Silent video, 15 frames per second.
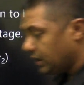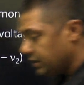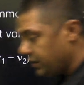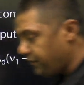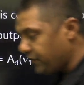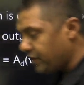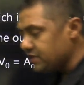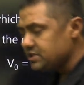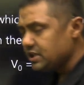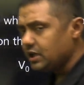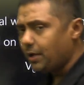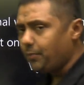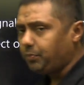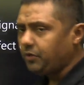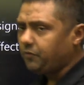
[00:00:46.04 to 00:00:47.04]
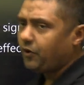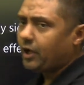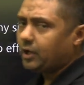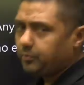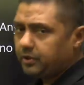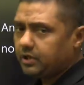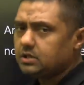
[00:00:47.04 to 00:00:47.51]
Differential
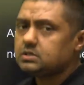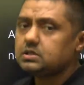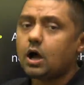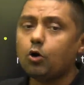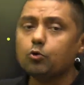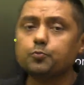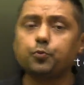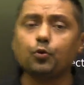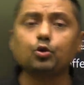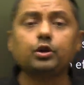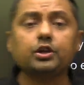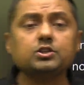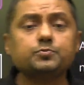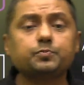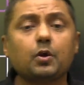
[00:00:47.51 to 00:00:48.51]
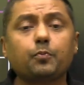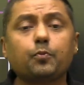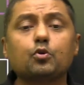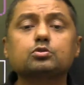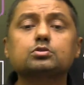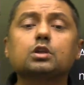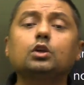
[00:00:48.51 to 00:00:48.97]
amplifier means output is
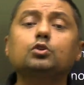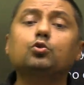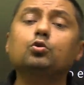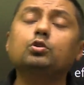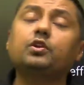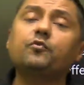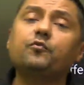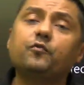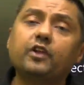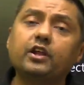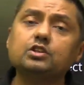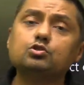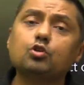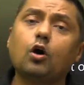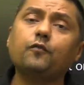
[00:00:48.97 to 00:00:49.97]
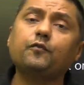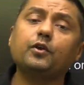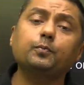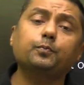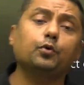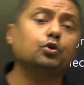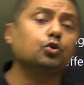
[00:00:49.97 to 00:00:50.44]
proportional to difference of
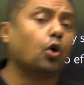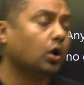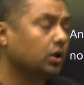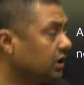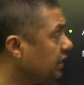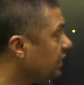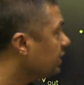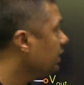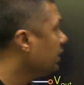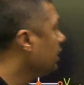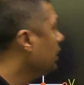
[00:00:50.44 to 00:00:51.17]
input only.